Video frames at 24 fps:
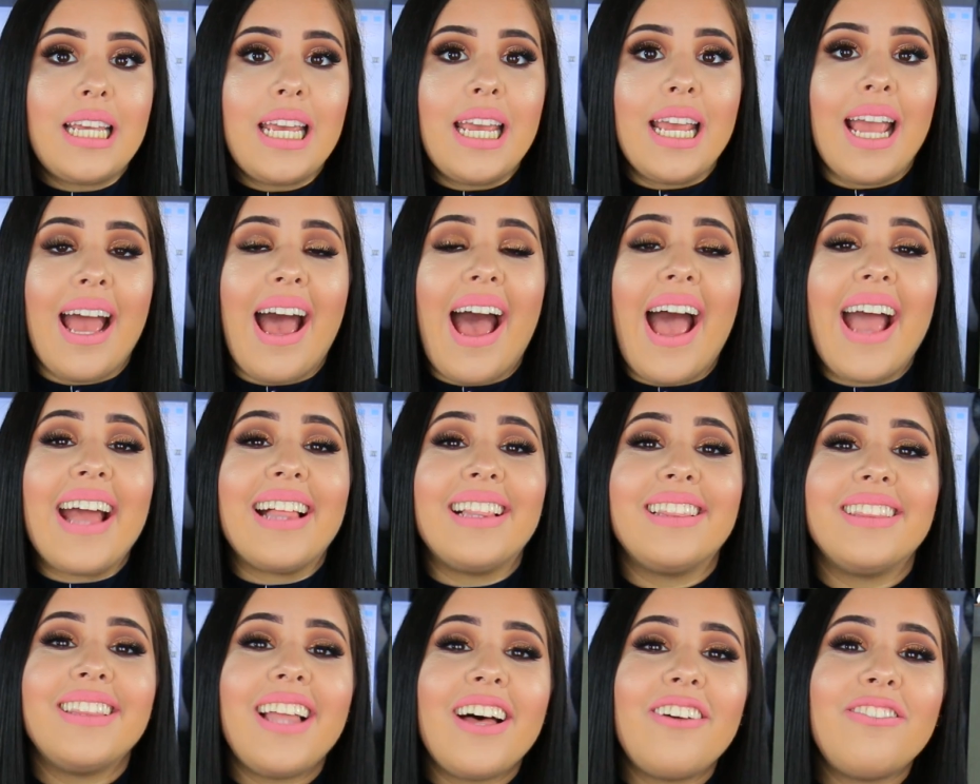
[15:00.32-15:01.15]
it.
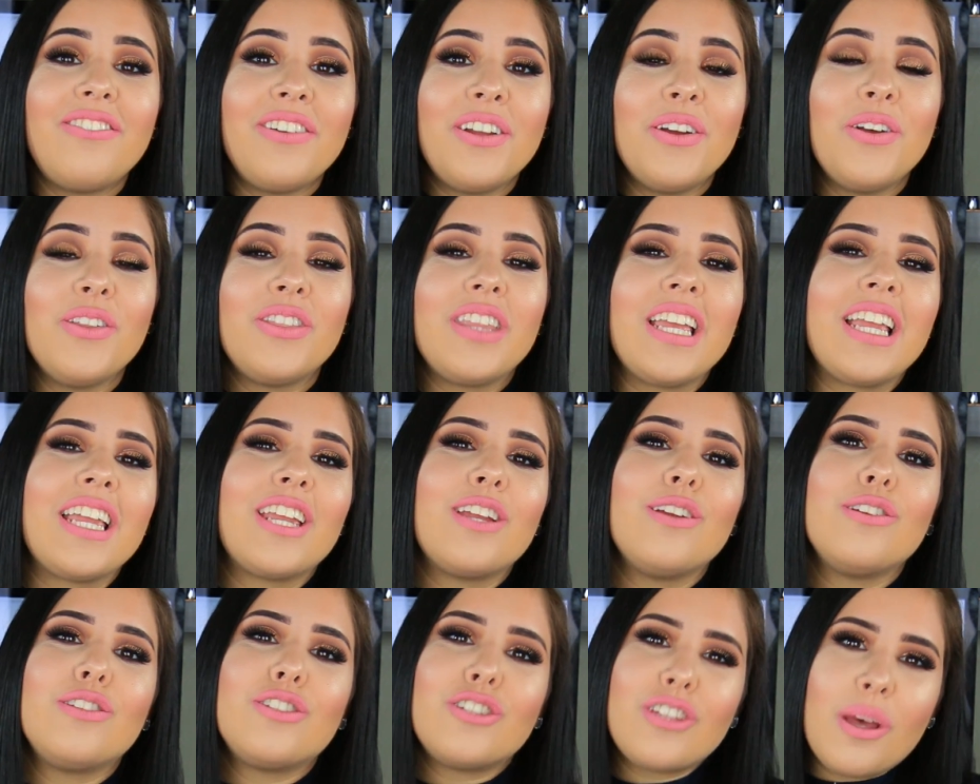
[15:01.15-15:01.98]
I love you. Thank
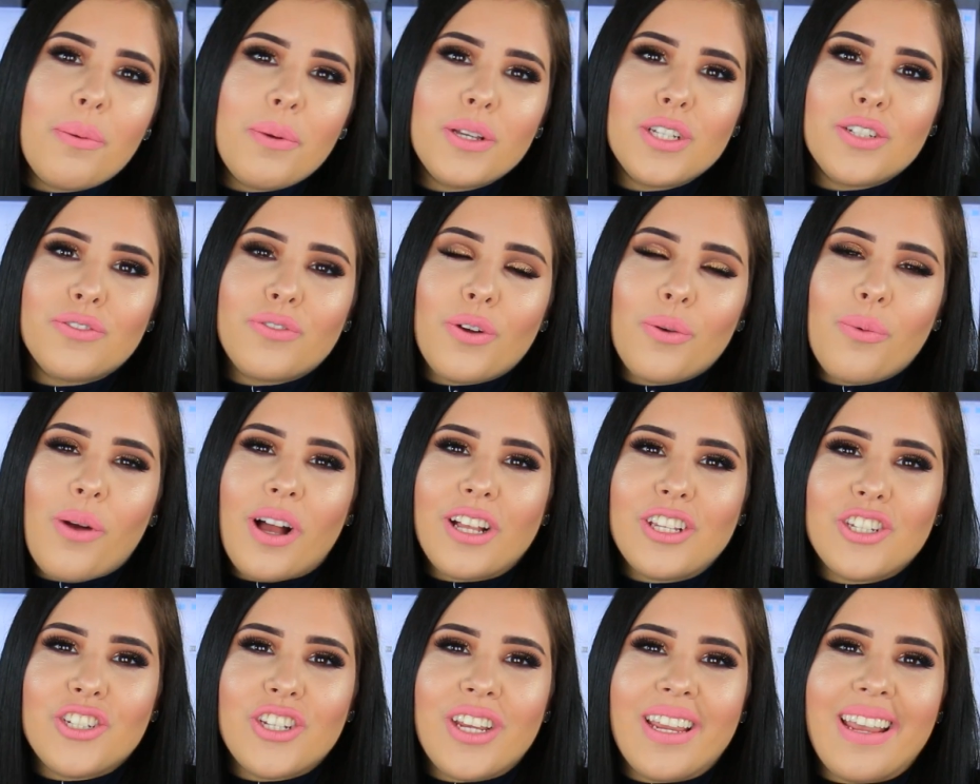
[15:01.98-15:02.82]
you so much for
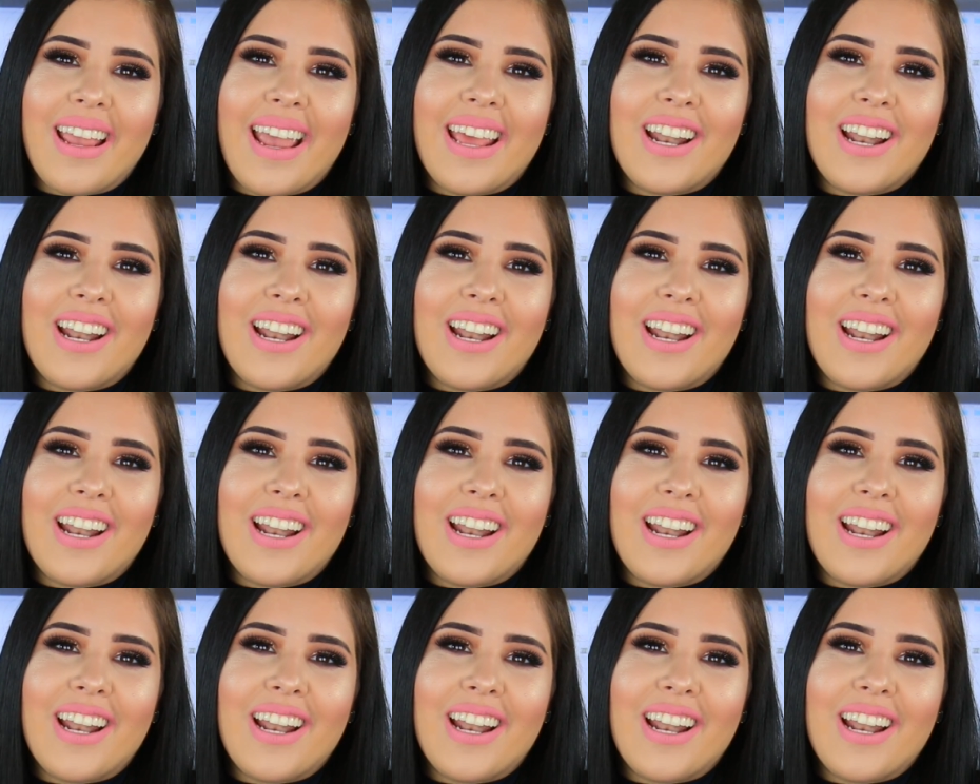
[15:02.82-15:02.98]
watching,